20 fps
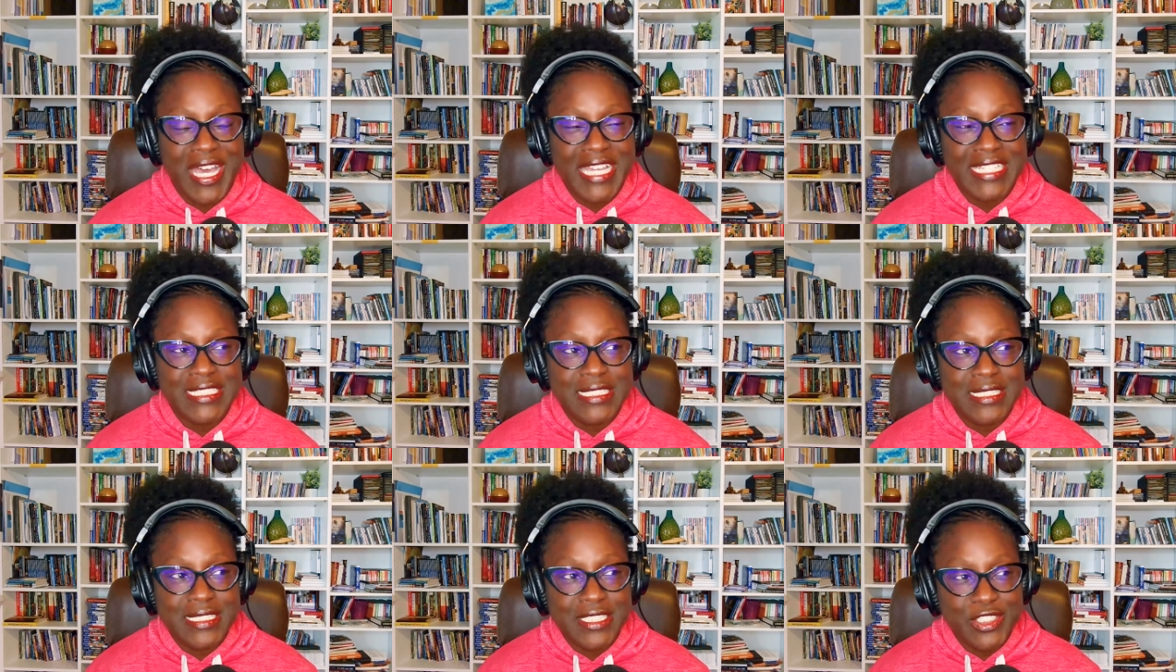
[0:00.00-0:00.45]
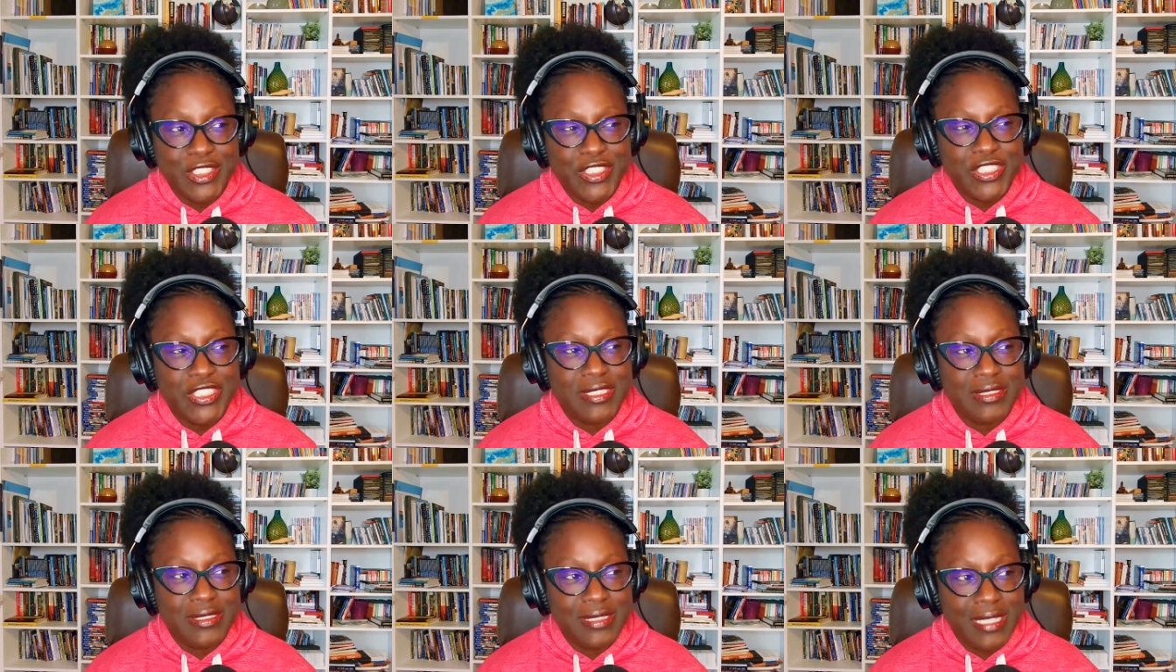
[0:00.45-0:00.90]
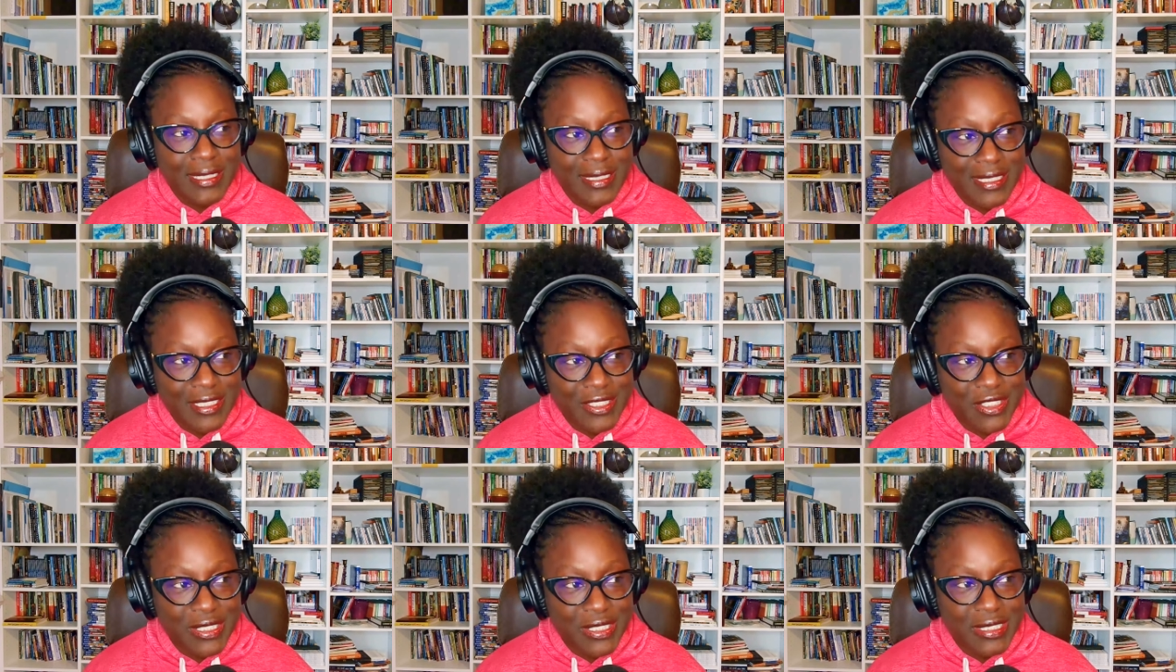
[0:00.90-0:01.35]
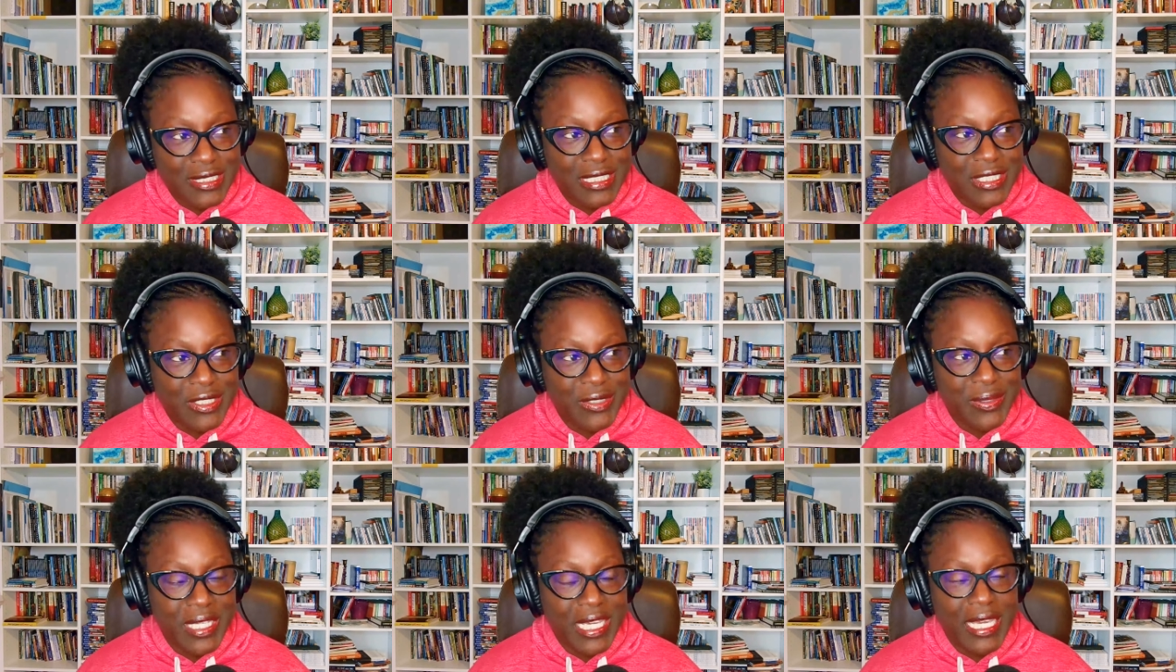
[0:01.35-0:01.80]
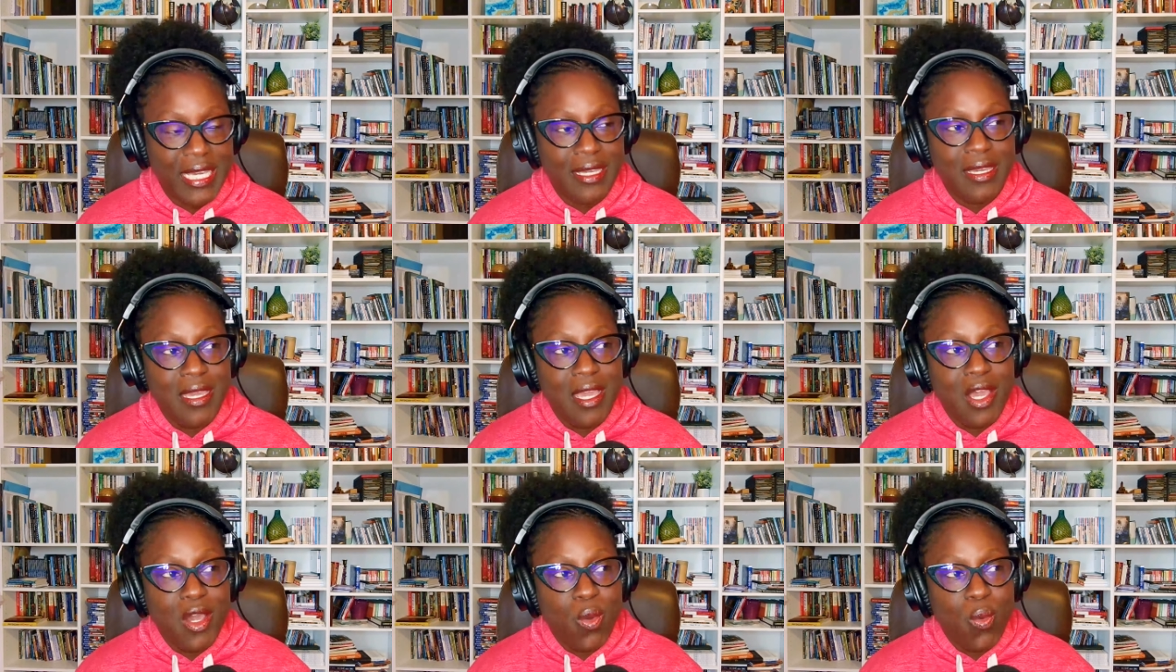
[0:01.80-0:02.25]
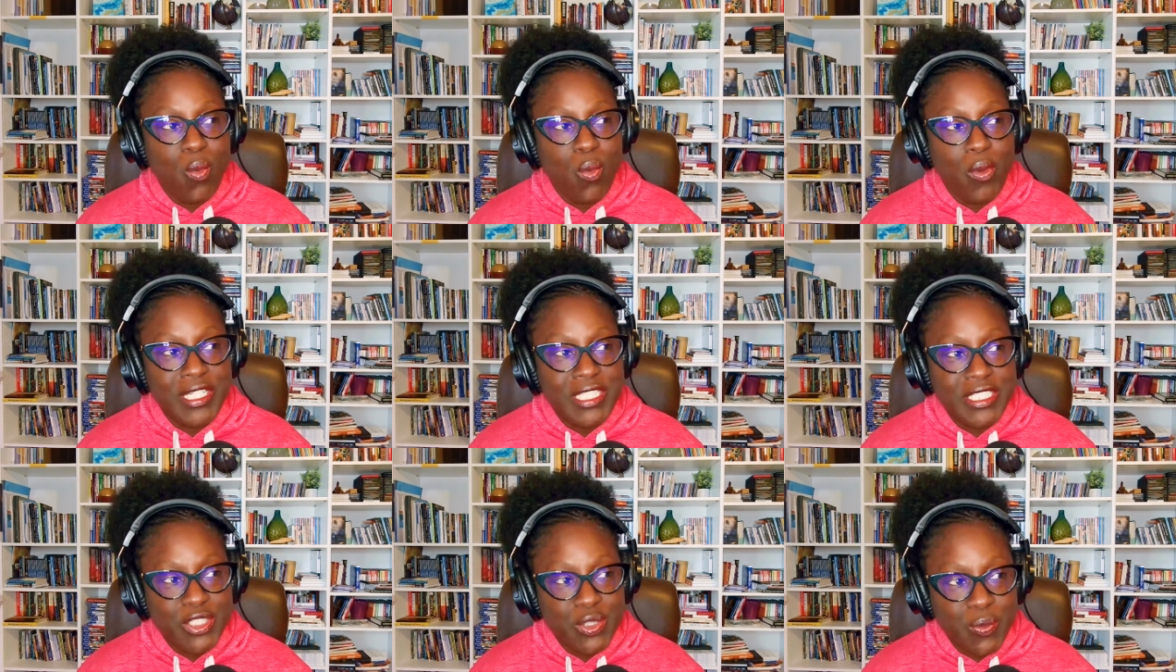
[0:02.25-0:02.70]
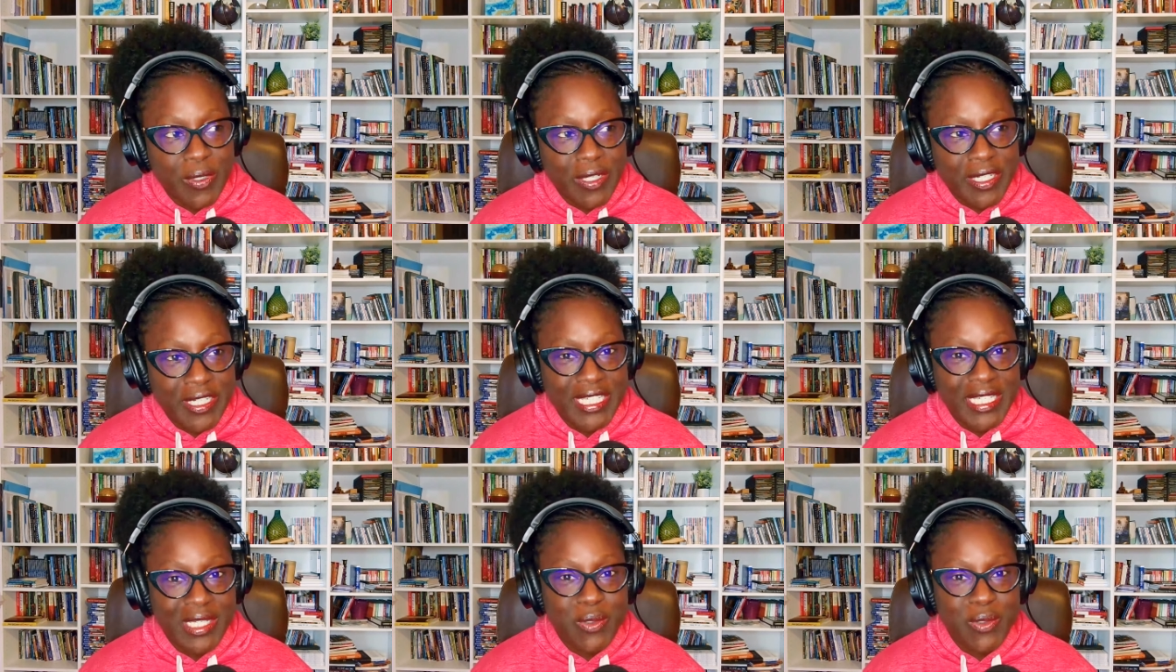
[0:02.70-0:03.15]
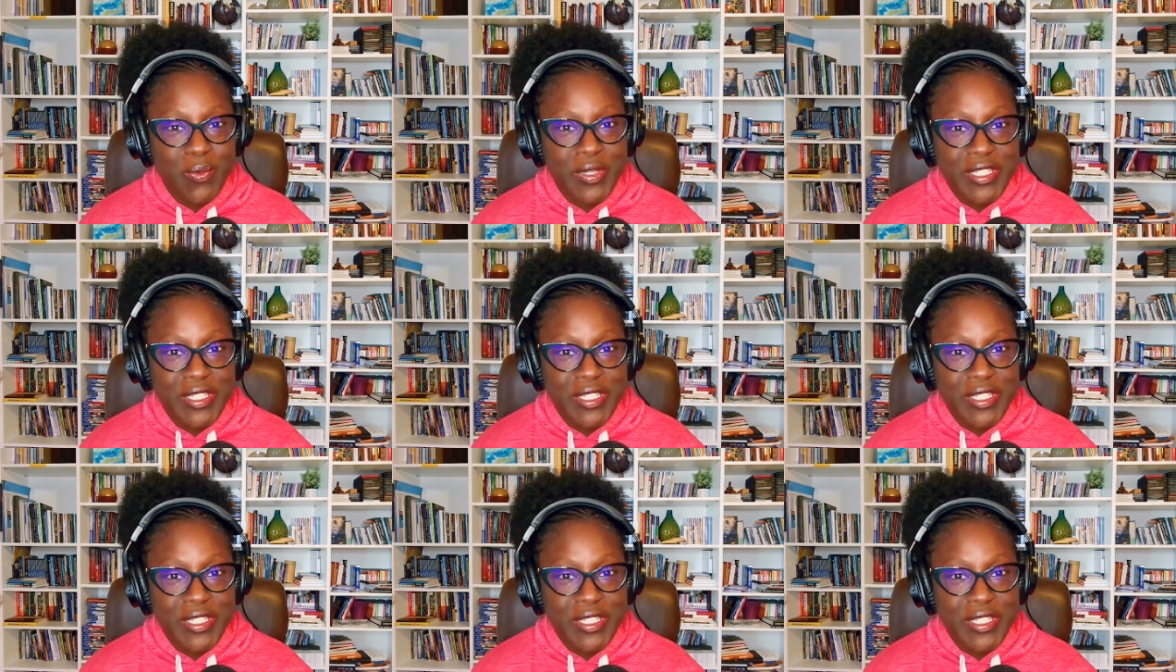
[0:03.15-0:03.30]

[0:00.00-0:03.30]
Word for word: I still study to see, okay, what is working?